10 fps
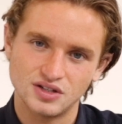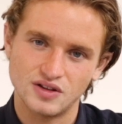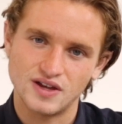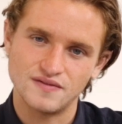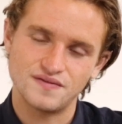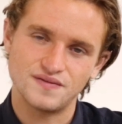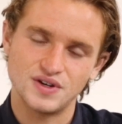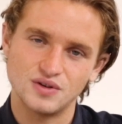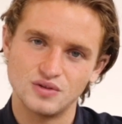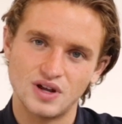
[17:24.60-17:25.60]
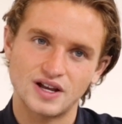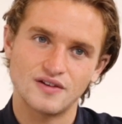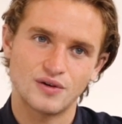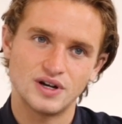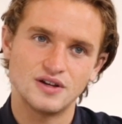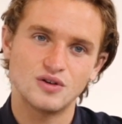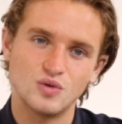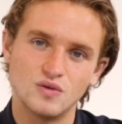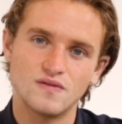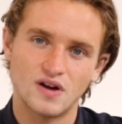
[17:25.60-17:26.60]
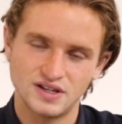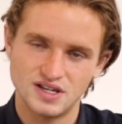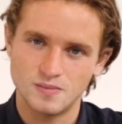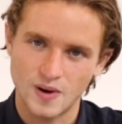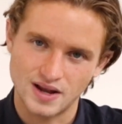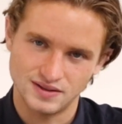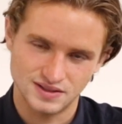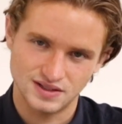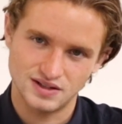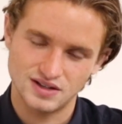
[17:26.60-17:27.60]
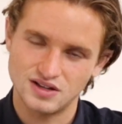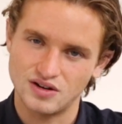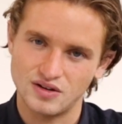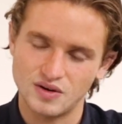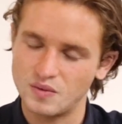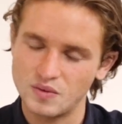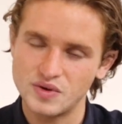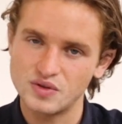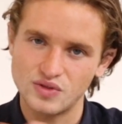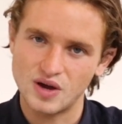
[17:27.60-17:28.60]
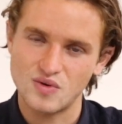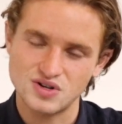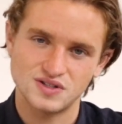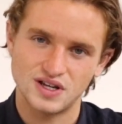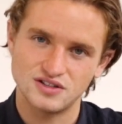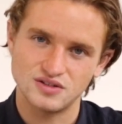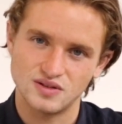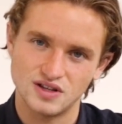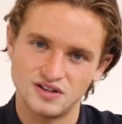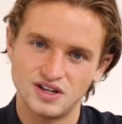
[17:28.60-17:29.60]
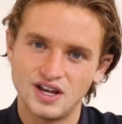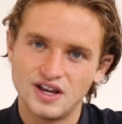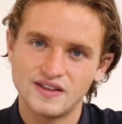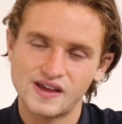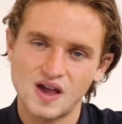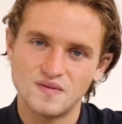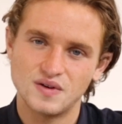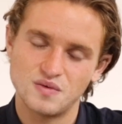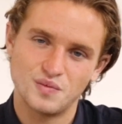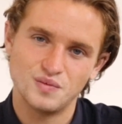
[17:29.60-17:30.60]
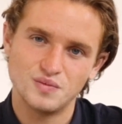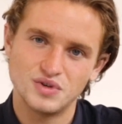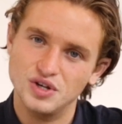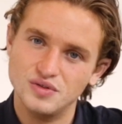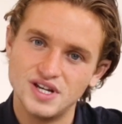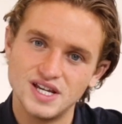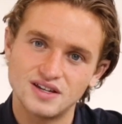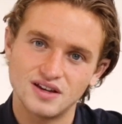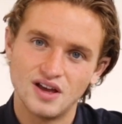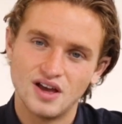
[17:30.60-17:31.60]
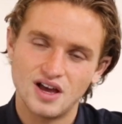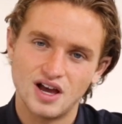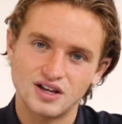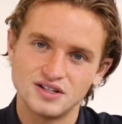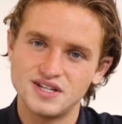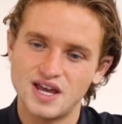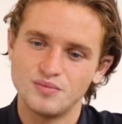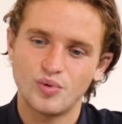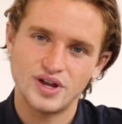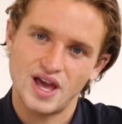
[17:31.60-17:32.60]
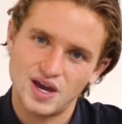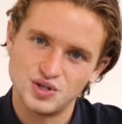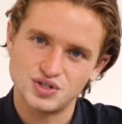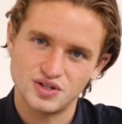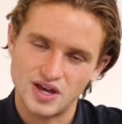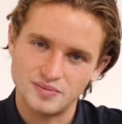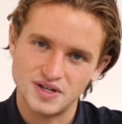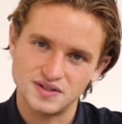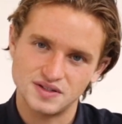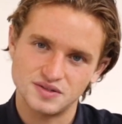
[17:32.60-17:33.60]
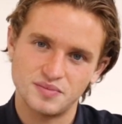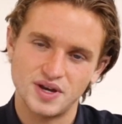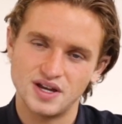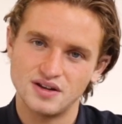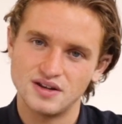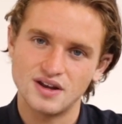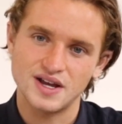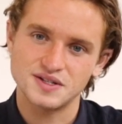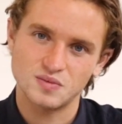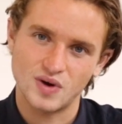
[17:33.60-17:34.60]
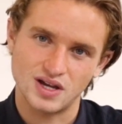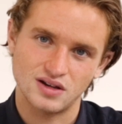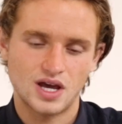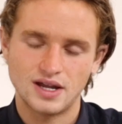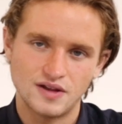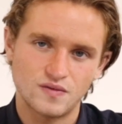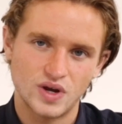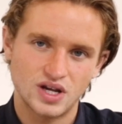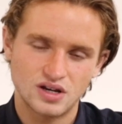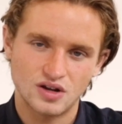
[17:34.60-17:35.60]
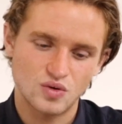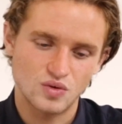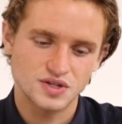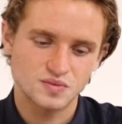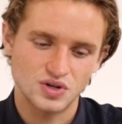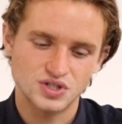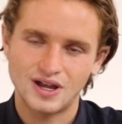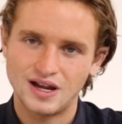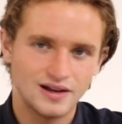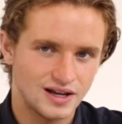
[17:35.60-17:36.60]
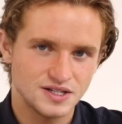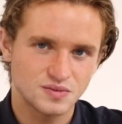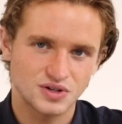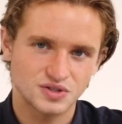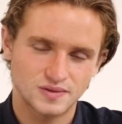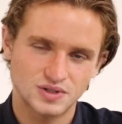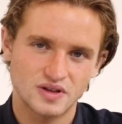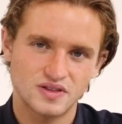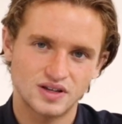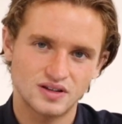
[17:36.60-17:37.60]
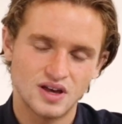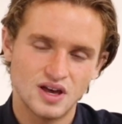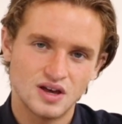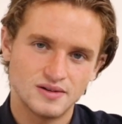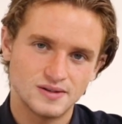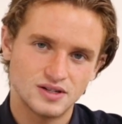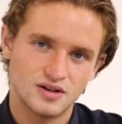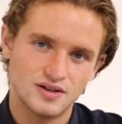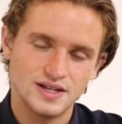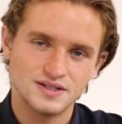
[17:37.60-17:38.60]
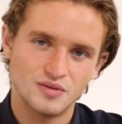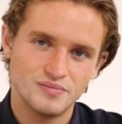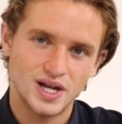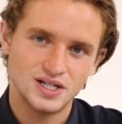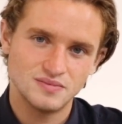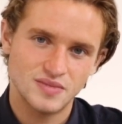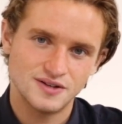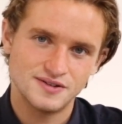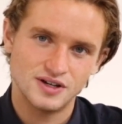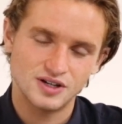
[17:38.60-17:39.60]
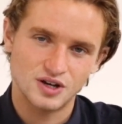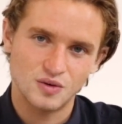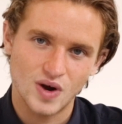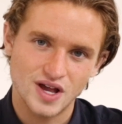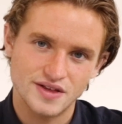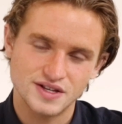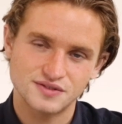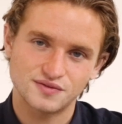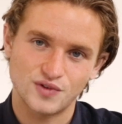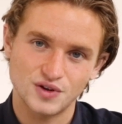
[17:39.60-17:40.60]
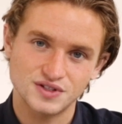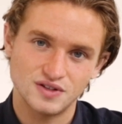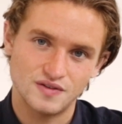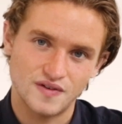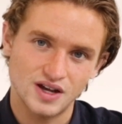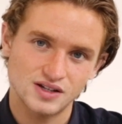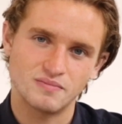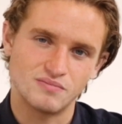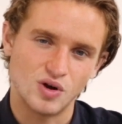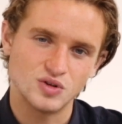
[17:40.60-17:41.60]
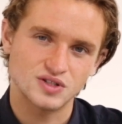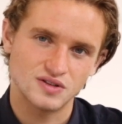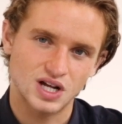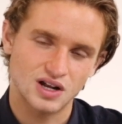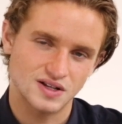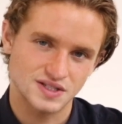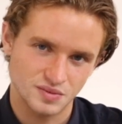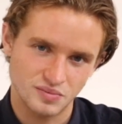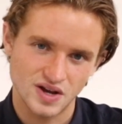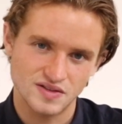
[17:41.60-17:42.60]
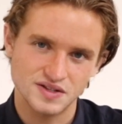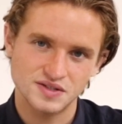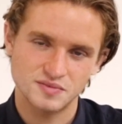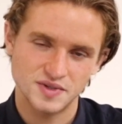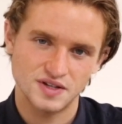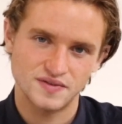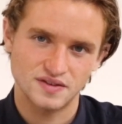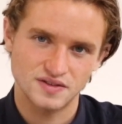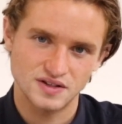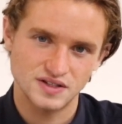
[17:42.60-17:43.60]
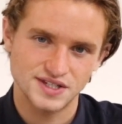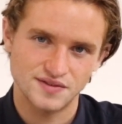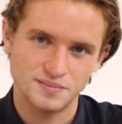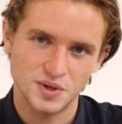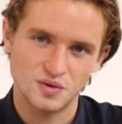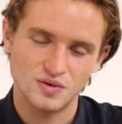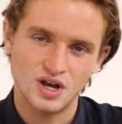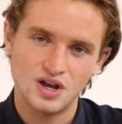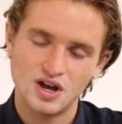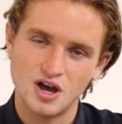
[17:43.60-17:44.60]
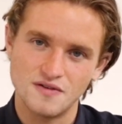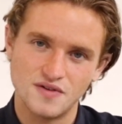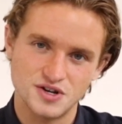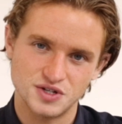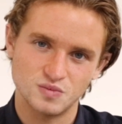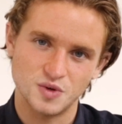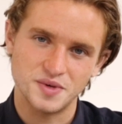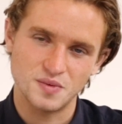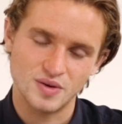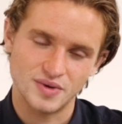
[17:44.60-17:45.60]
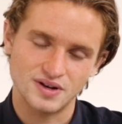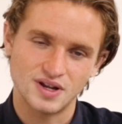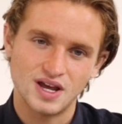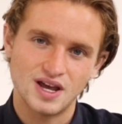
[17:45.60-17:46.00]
You know, they feel like a really cool, funky brand, you know, with all their watches they do. They have a unique, contemporary edge to their pieces, but in a nice way. And if we're going to call this watch a ladies' watch, which I think, you know, there's not many men that are going to wear this frosted effect. Most of the clients that buy this specific 37mm version will be women.